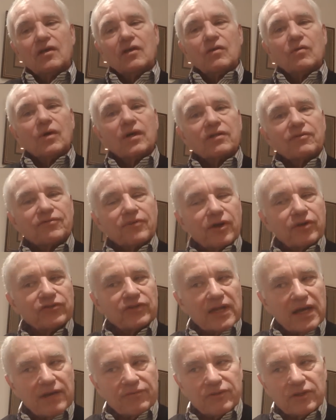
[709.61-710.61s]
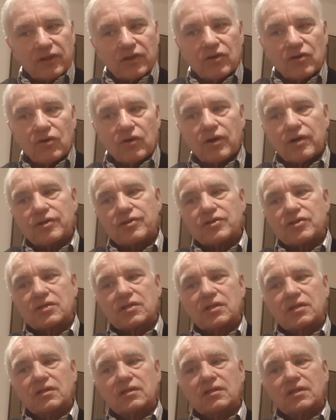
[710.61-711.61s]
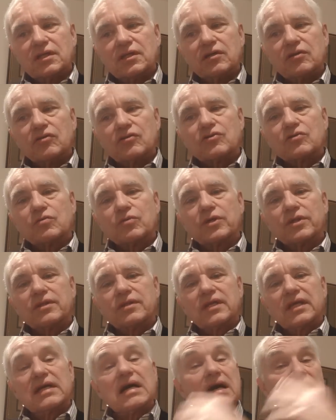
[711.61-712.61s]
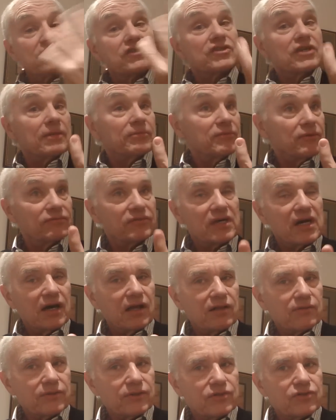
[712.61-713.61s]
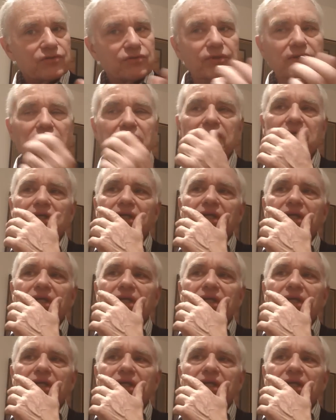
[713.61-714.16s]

Well, the first half of the course deals with the concept of tolerance, really,